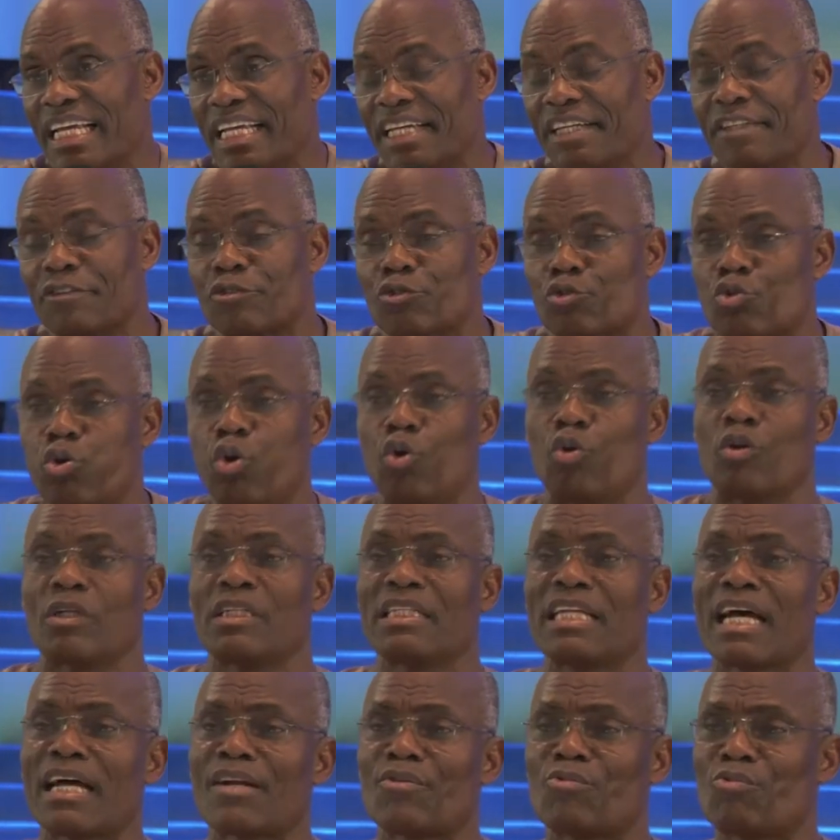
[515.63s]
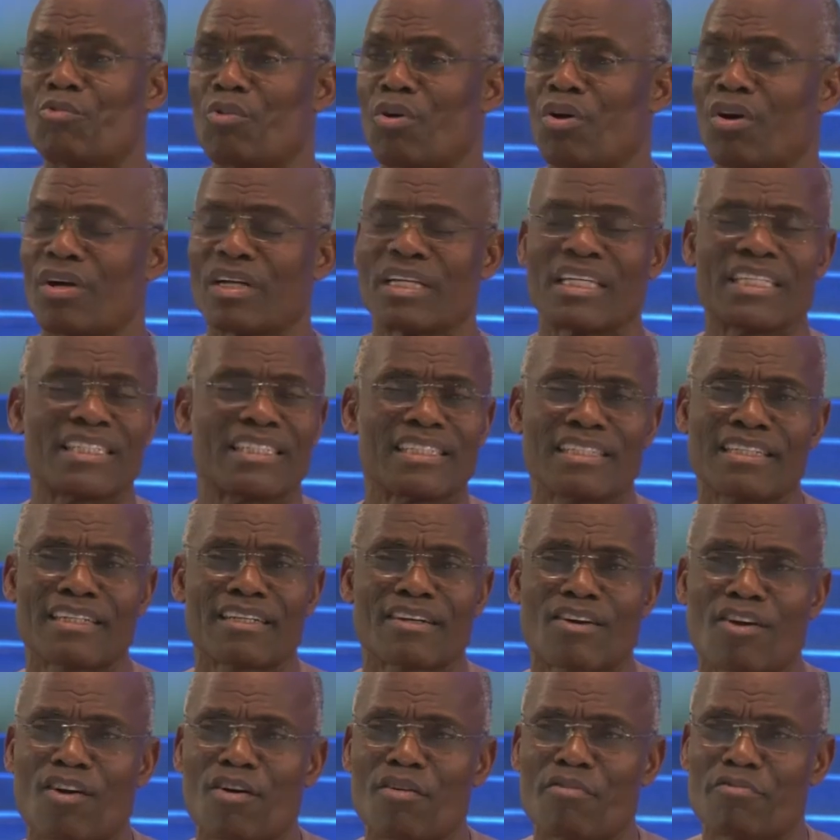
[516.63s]
He took that word. It
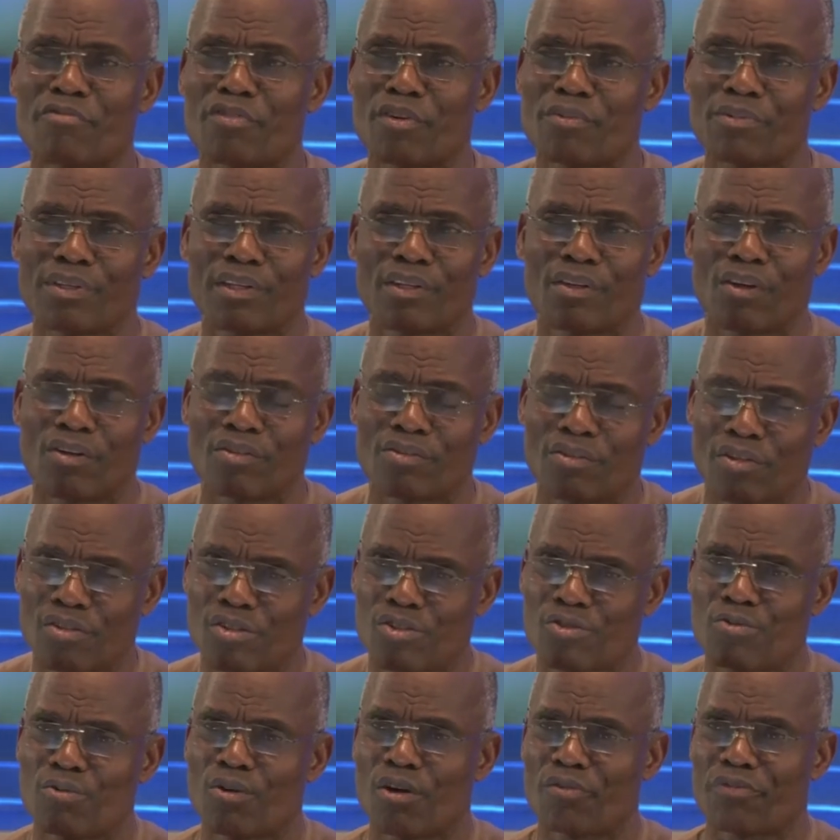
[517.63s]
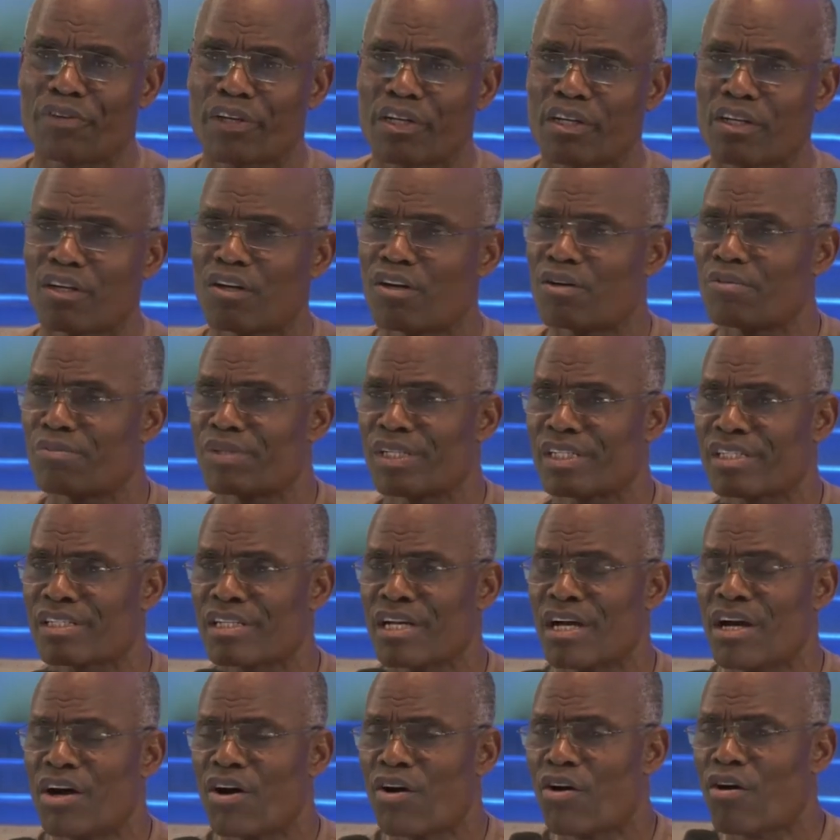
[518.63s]
didn't come from the London School of
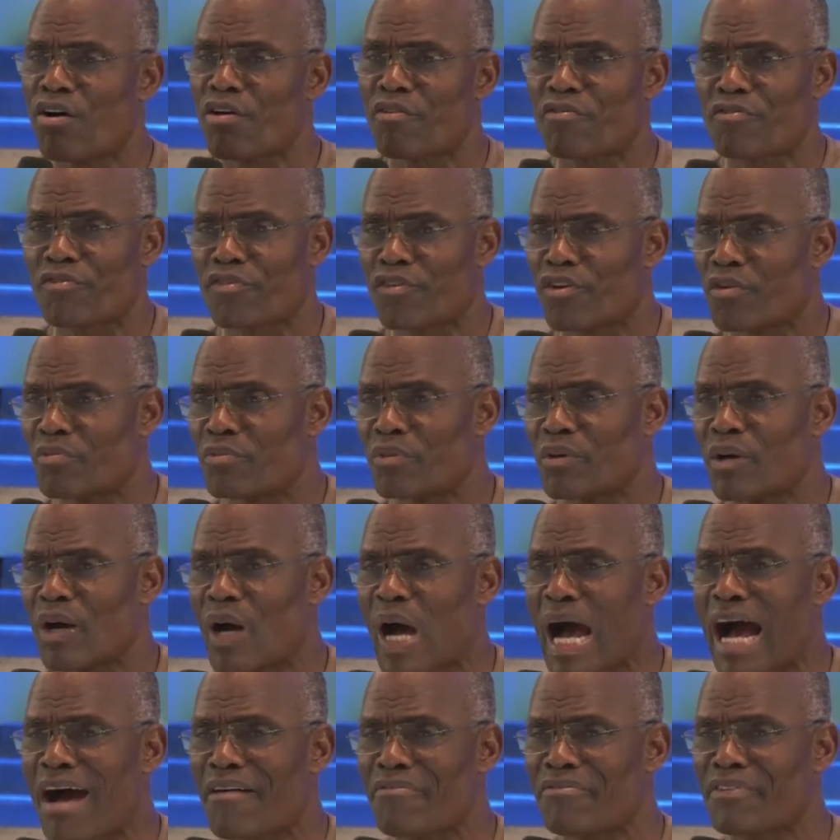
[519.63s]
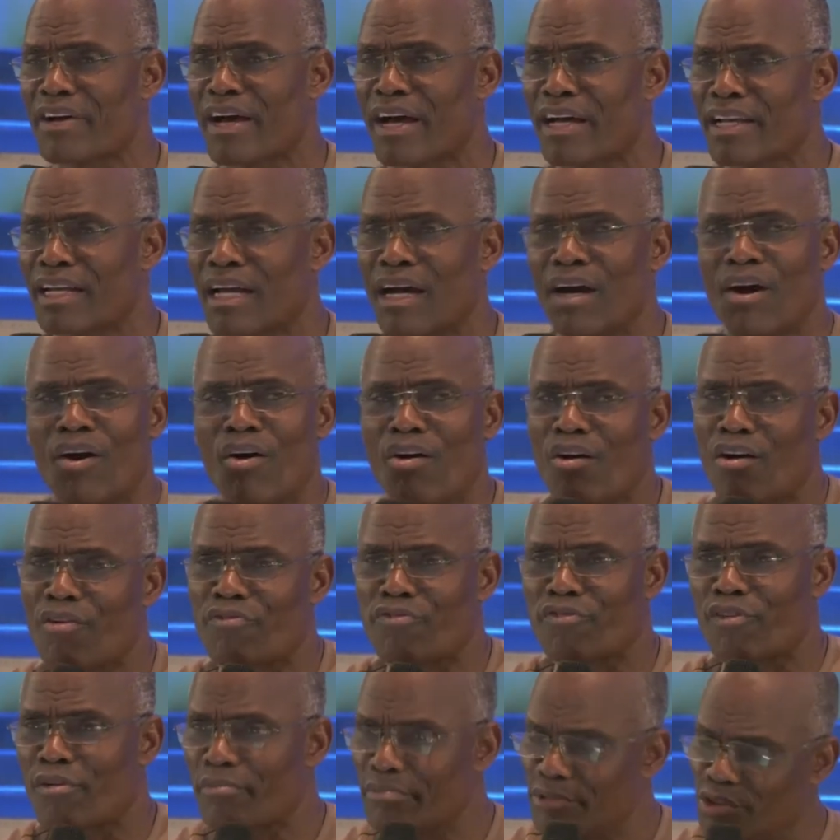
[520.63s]
Economics or from Harvard or
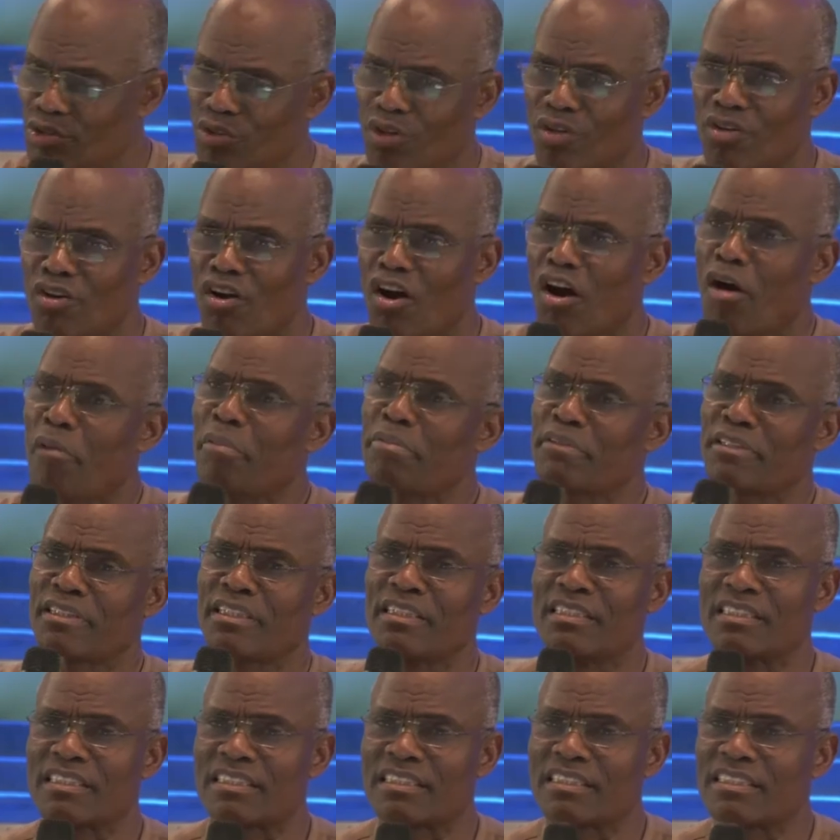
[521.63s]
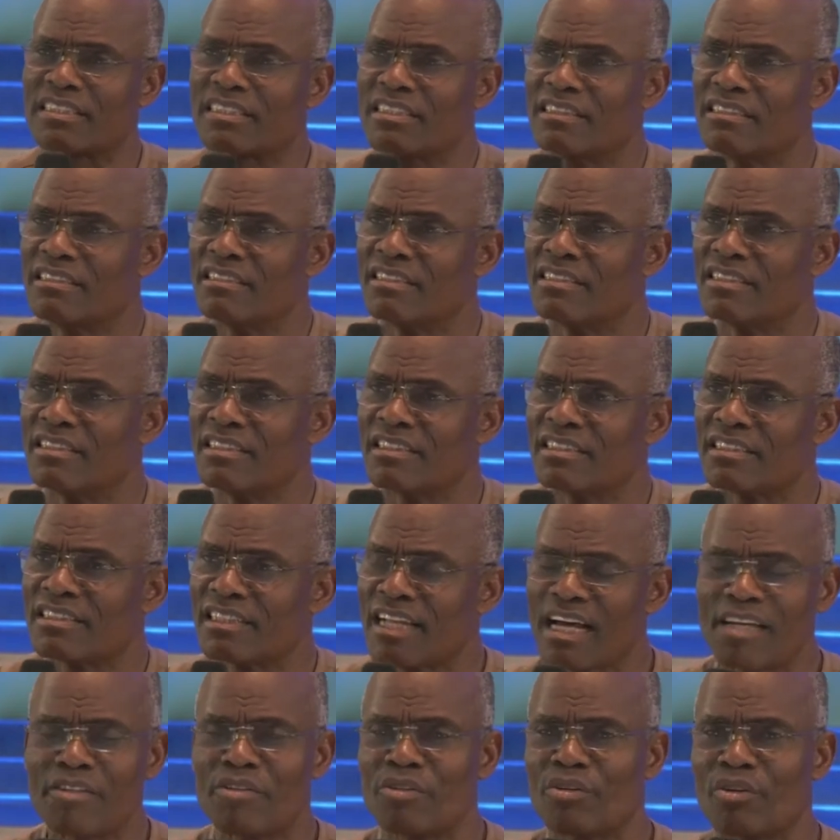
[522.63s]
from John Hopkins.
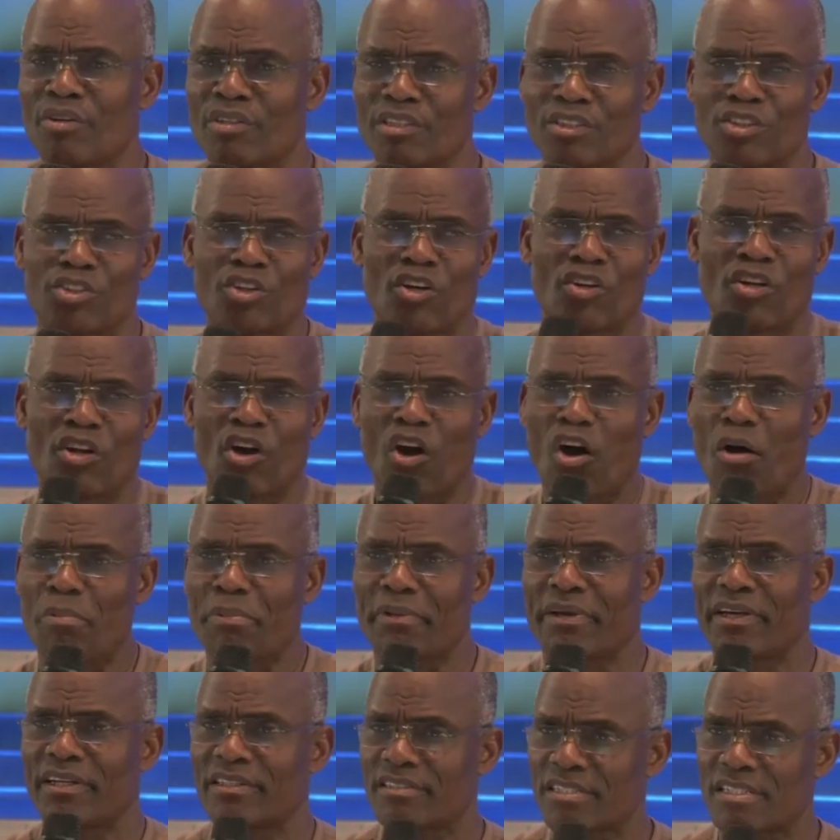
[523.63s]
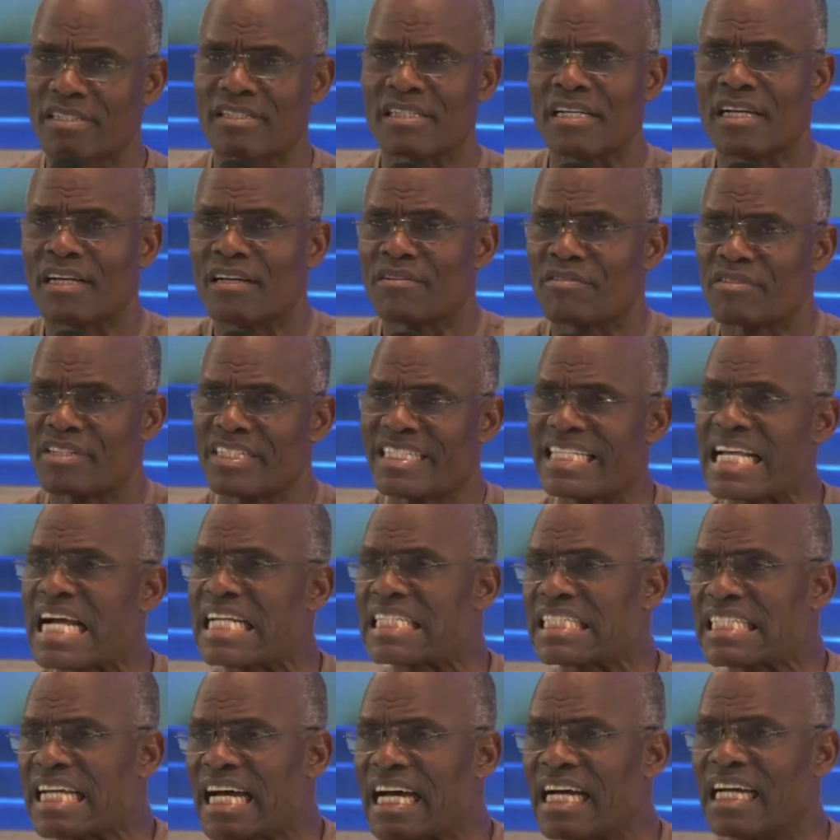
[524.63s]
Now you know the John Hopkins
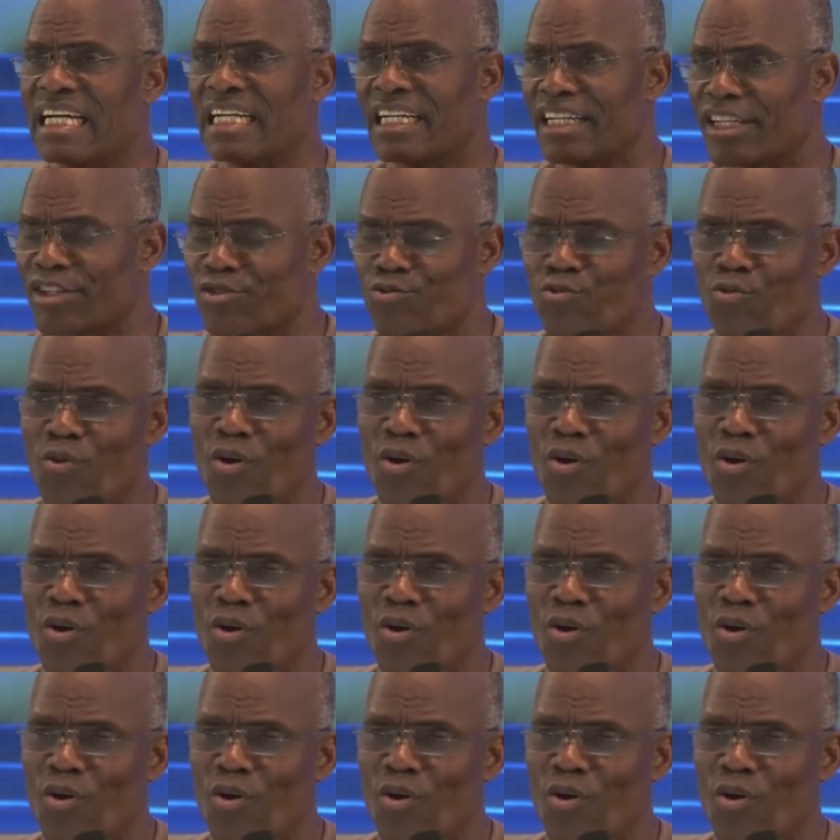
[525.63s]
data is